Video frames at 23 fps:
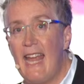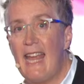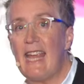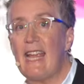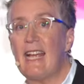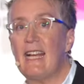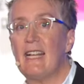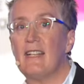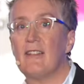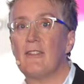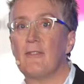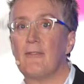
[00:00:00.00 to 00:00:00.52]

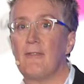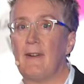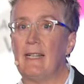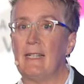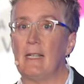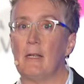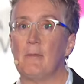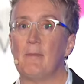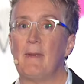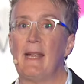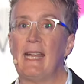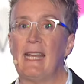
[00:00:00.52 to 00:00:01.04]
and
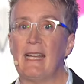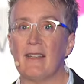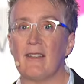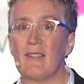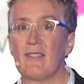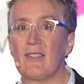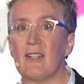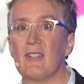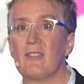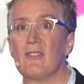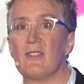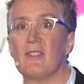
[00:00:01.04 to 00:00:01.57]
filing
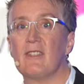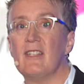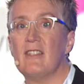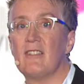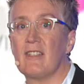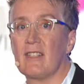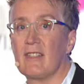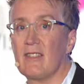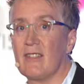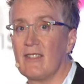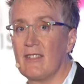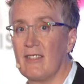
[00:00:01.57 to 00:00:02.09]
patents are
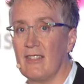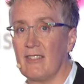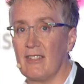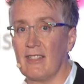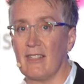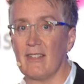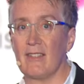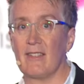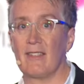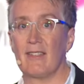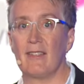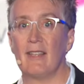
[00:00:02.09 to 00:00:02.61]
strategic
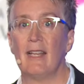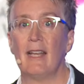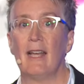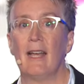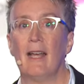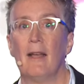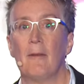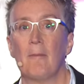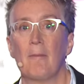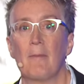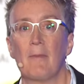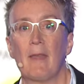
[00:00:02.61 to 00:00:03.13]
decisions.
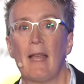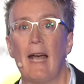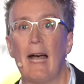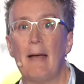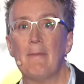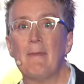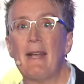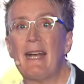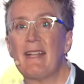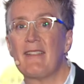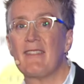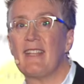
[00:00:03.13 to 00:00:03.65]
I'm
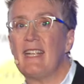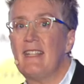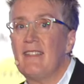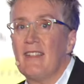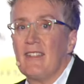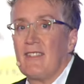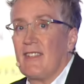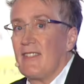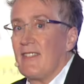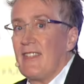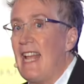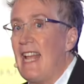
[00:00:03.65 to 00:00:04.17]
not saying that just